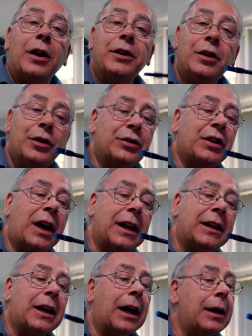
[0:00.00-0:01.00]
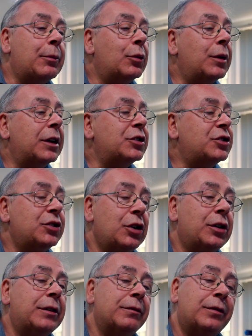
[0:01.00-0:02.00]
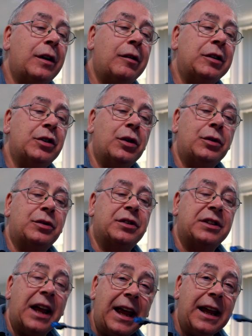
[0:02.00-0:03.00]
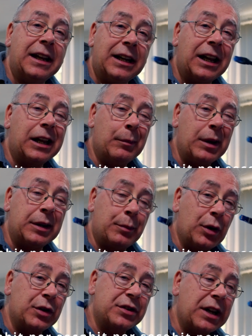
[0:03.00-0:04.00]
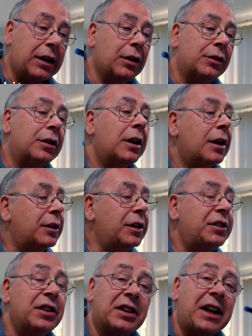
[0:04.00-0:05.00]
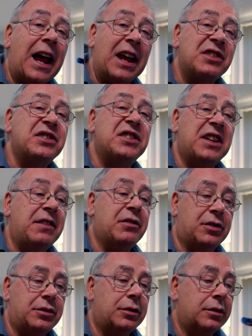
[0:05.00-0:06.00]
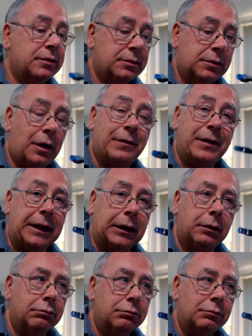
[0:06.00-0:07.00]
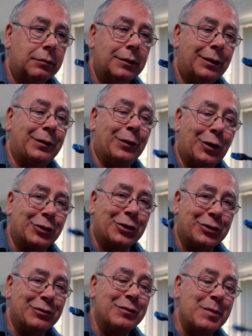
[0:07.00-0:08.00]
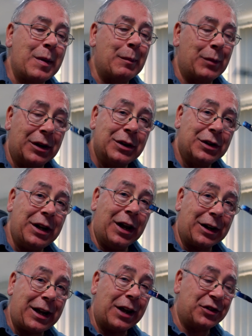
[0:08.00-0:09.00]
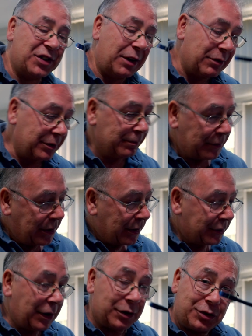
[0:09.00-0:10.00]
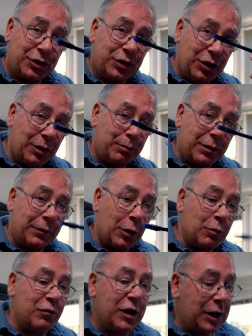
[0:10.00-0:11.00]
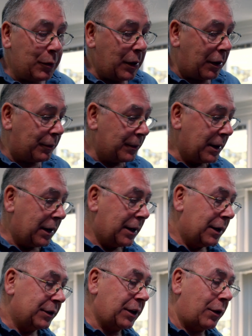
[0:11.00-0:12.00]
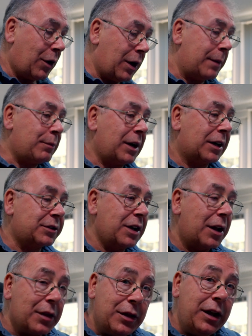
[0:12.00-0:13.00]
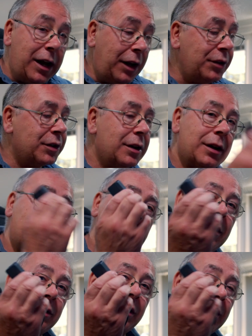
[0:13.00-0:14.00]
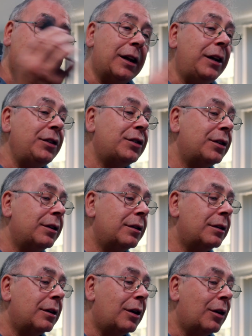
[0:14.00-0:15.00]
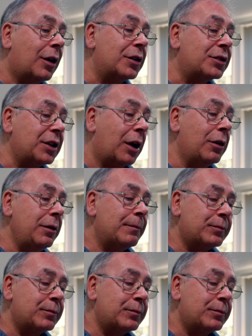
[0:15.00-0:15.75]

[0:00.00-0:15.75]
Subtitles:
used a cable that should, in theory, do 10 gigabits per second. This is a Cat 7, I think, as far as I can remember. Yeah, Cat 7. So it should perform really well. So I plugged this into this, like so.